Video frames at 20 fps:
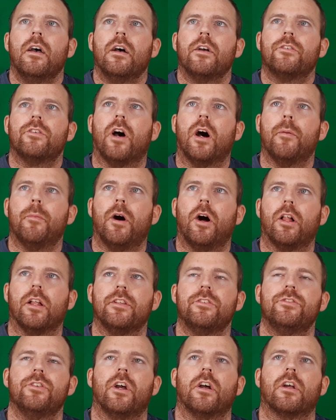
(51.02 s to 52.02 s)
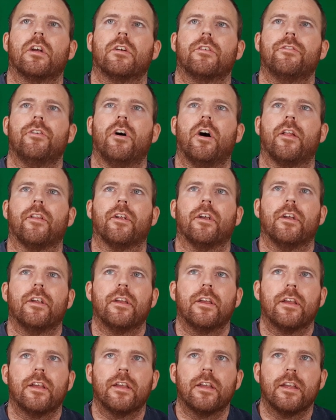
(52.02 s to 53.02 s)
Tom Holland's younger father.
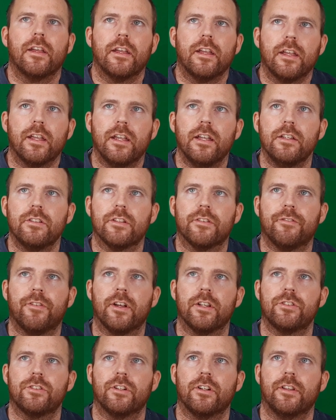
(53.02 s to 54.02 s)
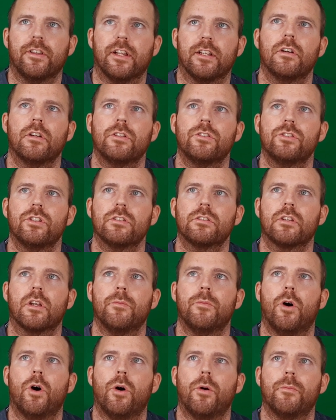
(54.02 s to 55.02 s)
He's a veteran that just
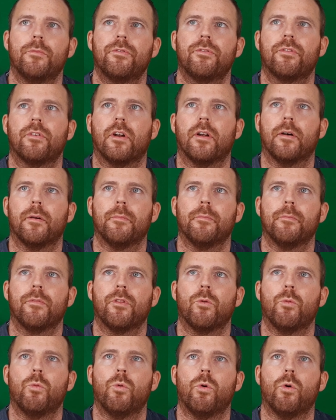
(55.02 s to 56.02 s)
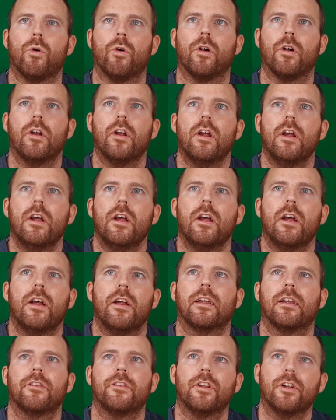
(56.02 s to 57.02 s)
come home from the war.
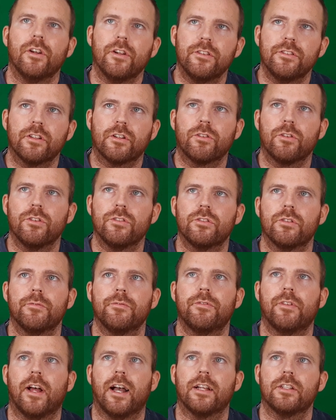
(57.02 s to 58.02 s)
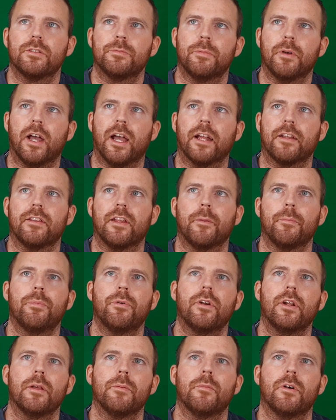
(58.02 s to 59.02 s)
There is a gruesome flashback that
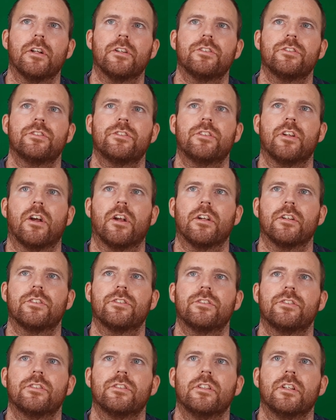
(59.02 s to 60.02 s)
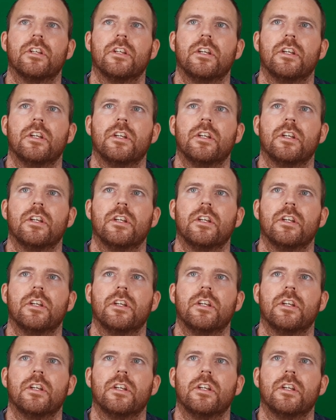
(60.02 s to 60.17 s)
pretty much starts